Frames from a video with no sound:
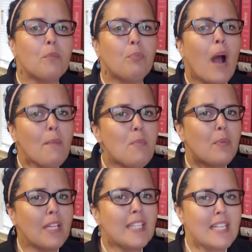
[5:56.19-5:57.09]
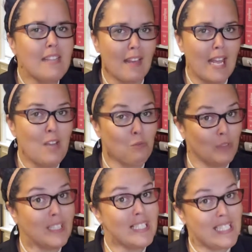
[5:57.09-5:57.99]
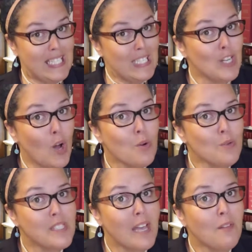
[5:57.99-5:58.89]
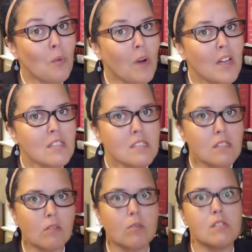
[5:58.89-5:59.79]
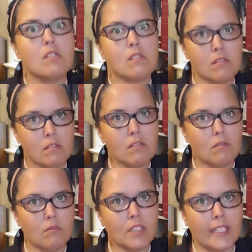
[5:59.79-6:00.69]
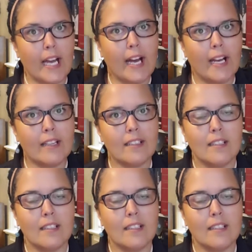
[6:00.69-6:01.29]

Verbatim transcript: probability that he really did know who David was was really high.